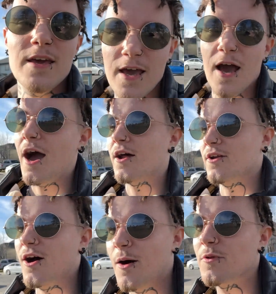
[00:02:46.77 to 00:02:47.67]
Yeah, I don't
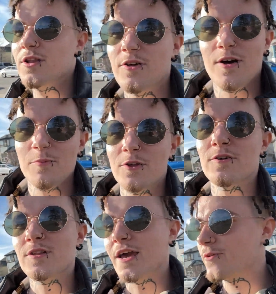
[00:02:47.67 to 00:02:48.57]
know. I'm a
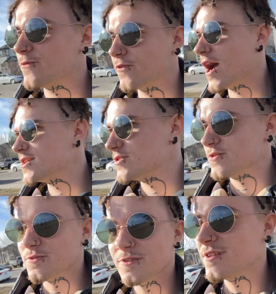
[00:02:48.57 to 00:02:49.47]
little like
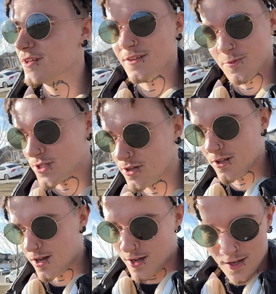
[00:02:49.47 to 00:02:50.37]
frazzled. I'm
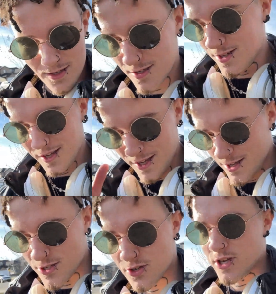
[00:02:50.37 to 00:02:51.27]

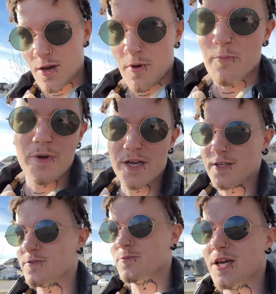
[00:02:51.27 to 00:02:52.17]
still getting my
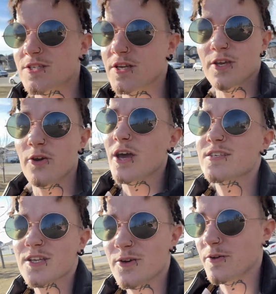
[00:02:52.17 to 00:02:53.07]
bearings from yesterday. Yo,
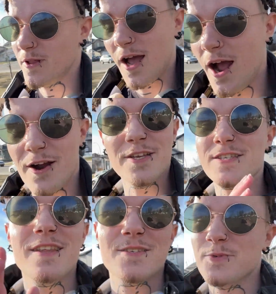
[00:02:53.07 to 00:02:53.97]
yesterday, I already
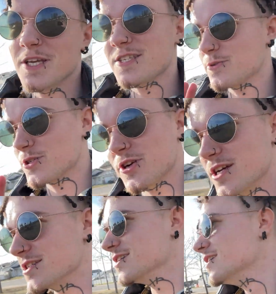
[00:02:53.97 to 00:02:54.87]
said this, but yesterday was
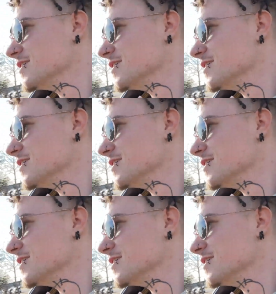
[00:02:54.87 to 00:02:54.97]
crazy.